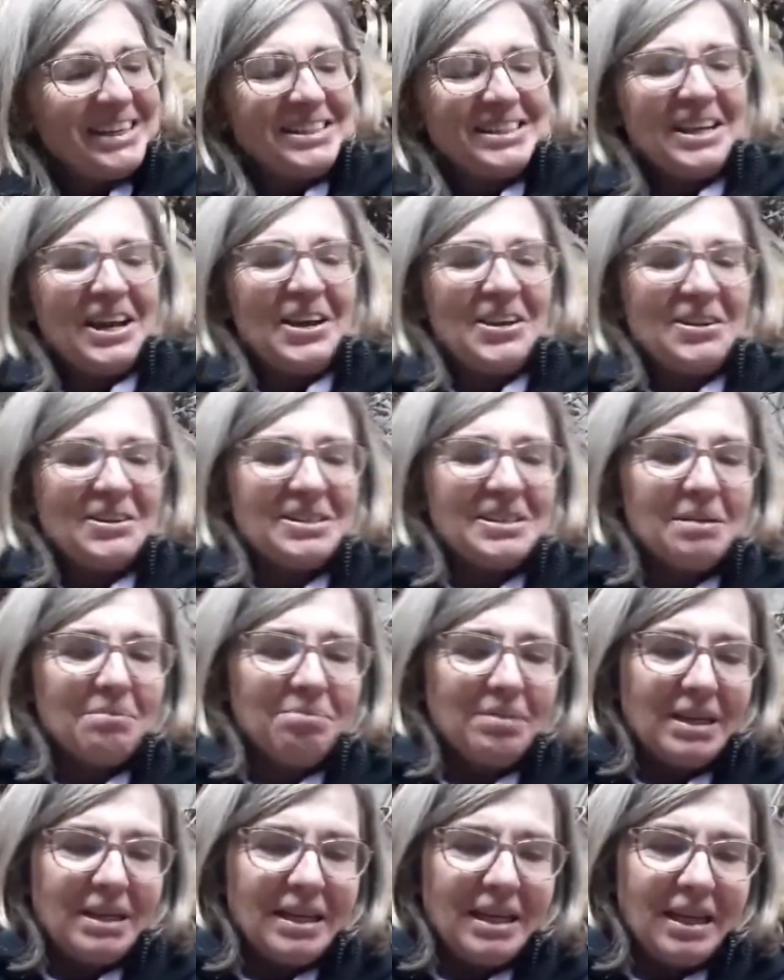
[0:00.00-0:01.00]
So you
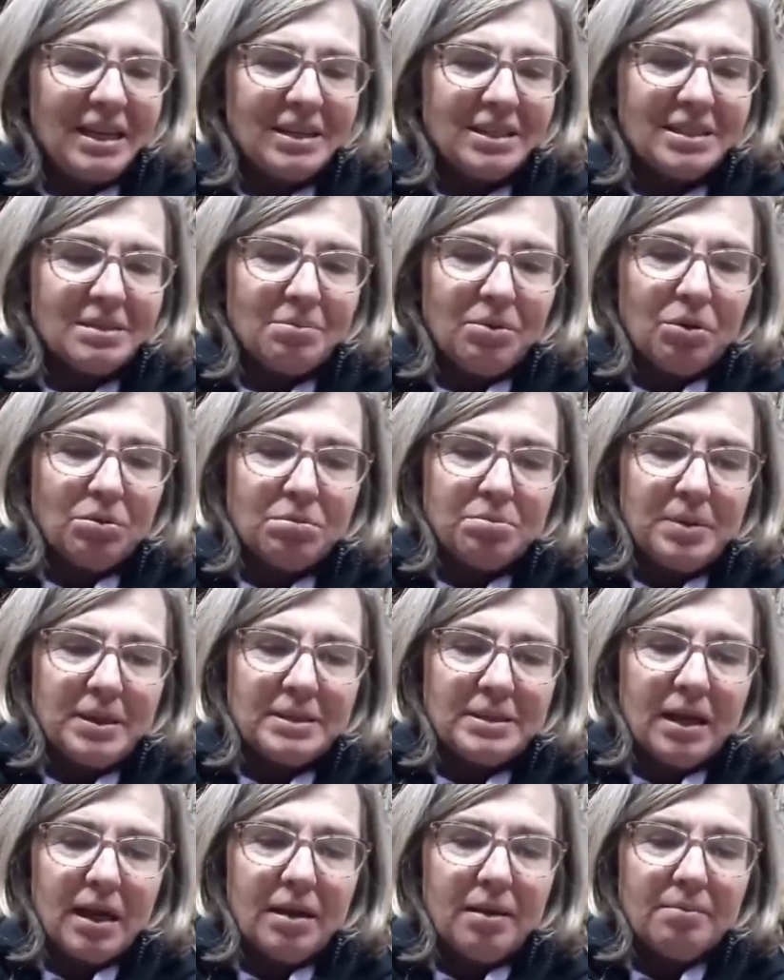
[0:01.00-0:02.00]
simply need a small
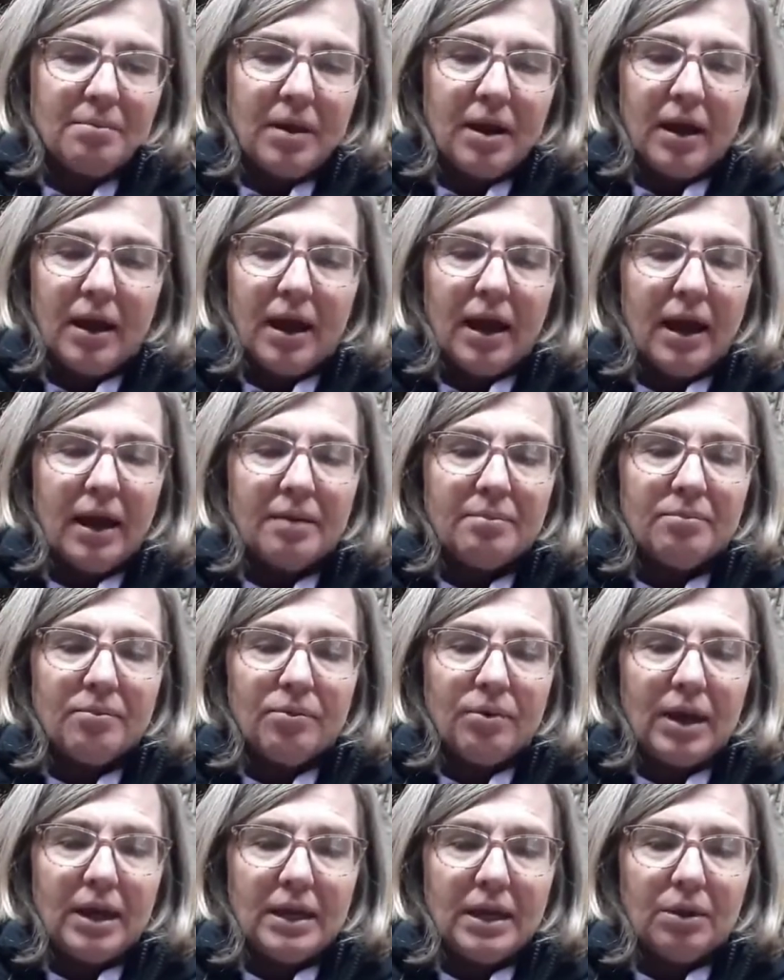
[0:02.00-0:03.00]
piece. I'm
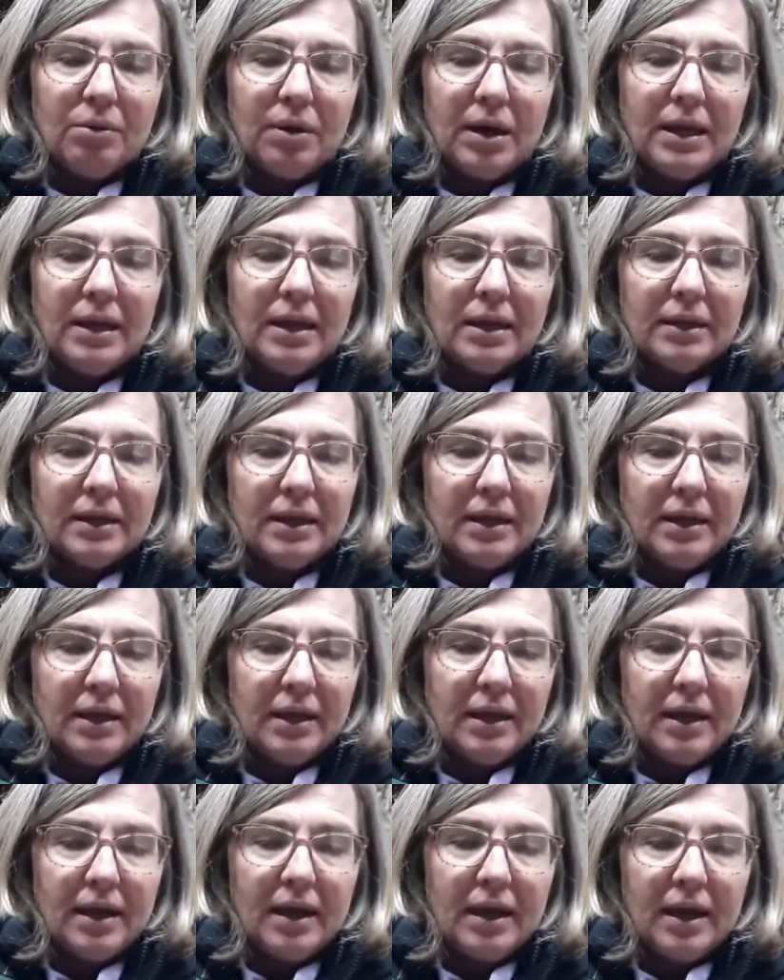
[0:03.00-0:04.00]
really quite lucky
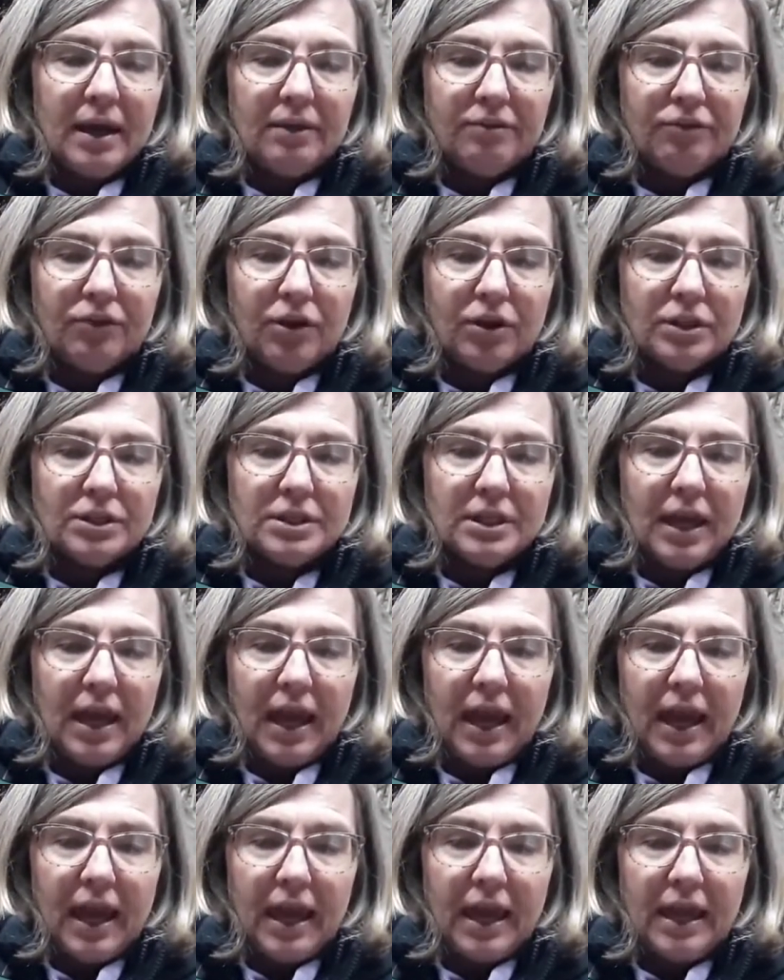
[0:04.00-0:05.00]
here. I've got
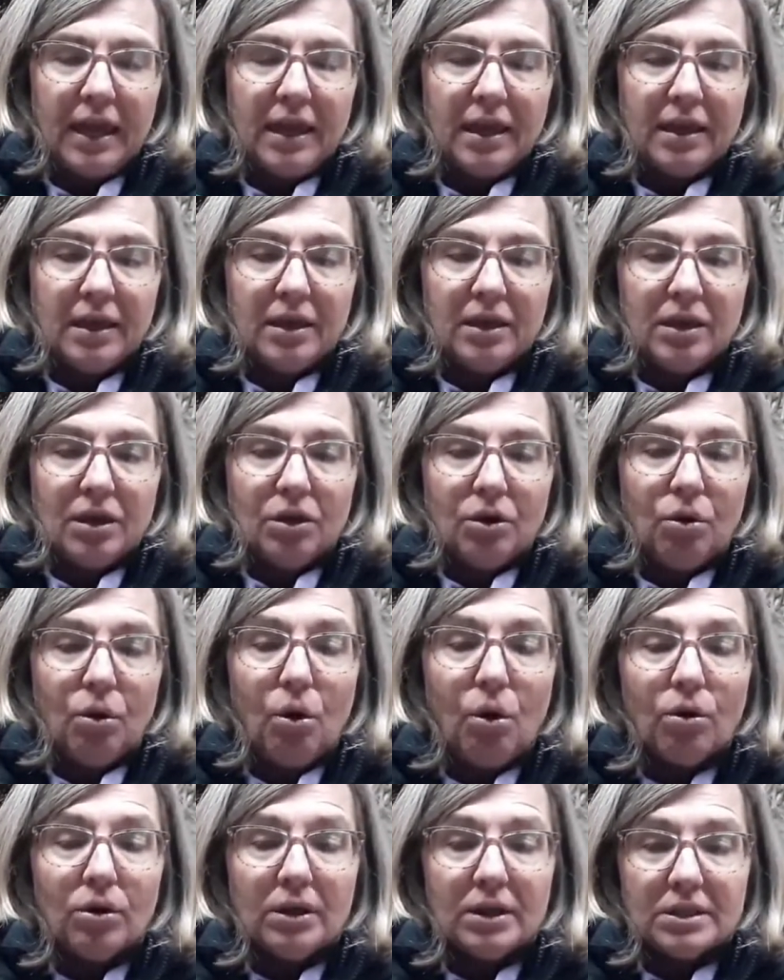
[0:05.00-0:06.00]
a
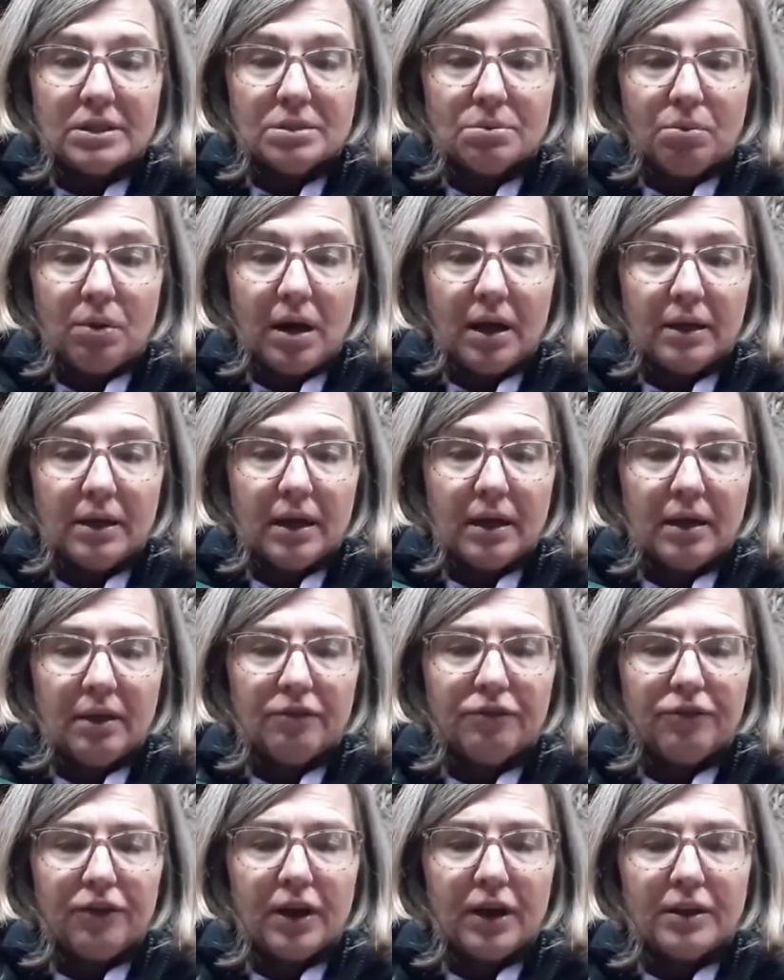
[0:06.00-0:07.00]
cordless one, and I
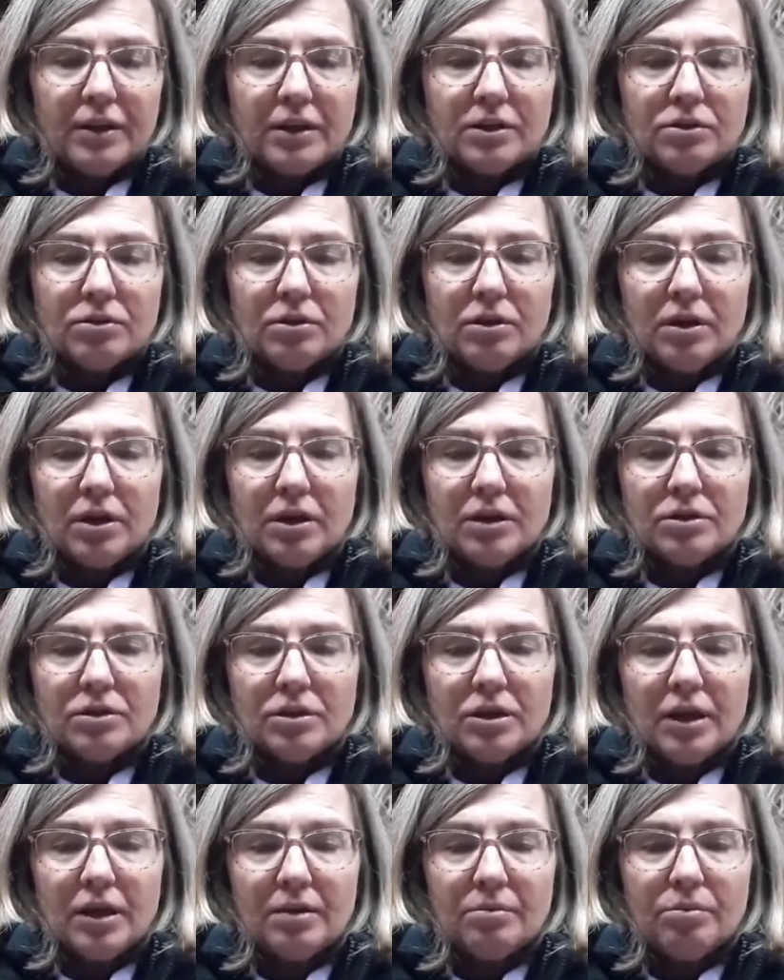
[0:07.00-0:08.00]
find that it
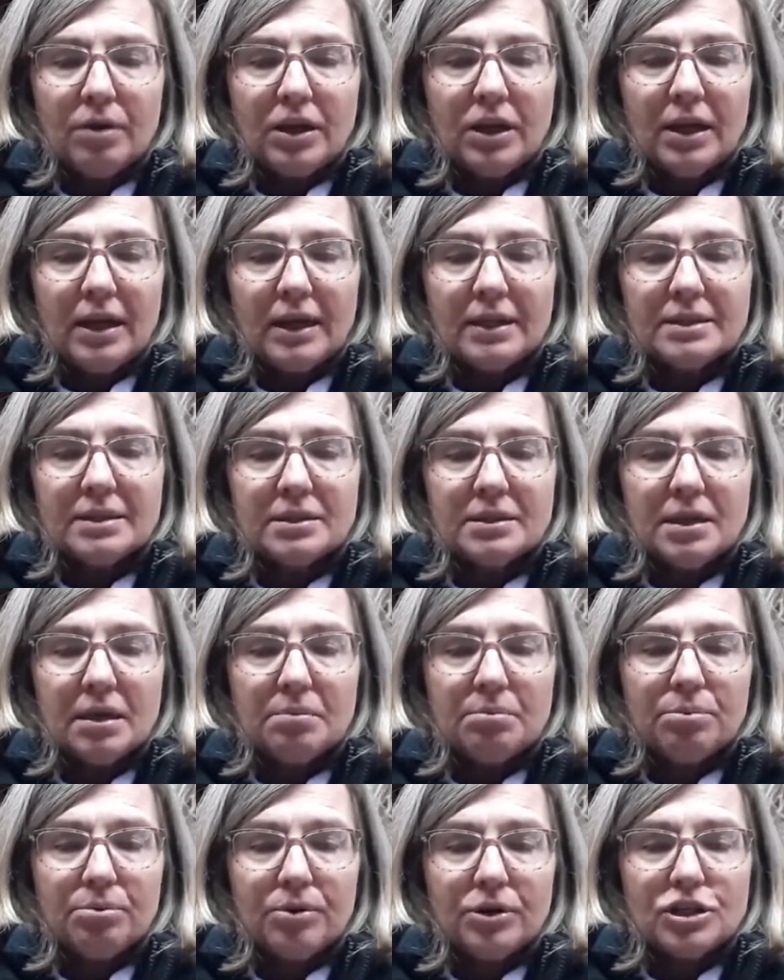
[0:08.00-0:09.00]
regulates the
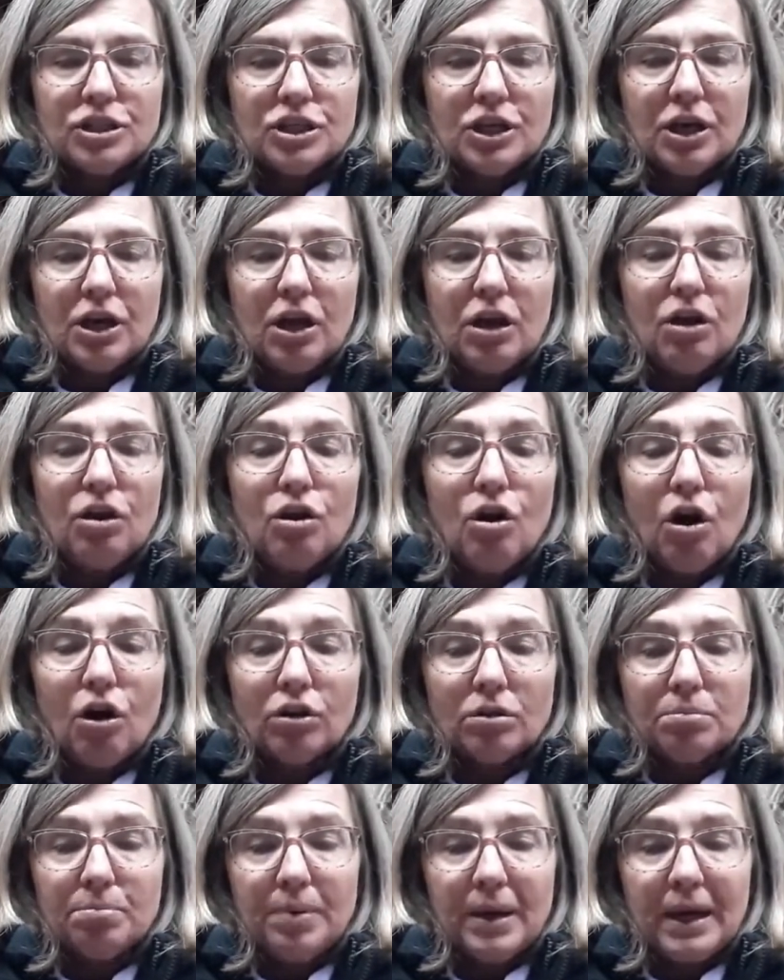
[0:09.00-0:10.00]
temperature a
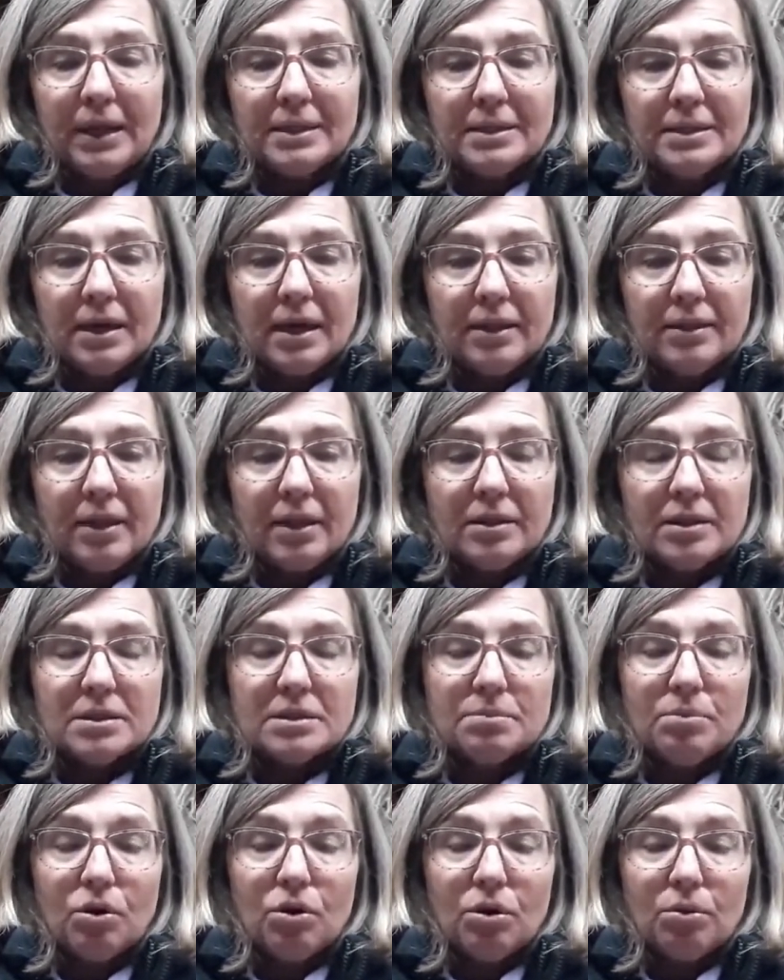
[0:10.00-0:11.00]
lot better than the
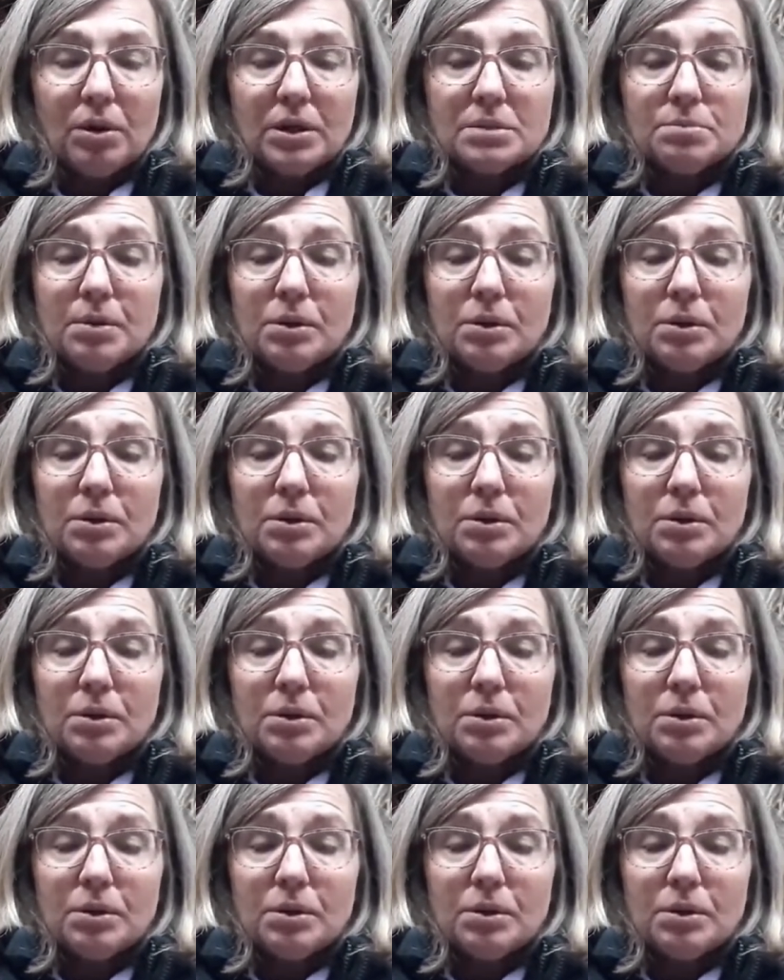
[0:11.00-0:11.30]
smaller ones.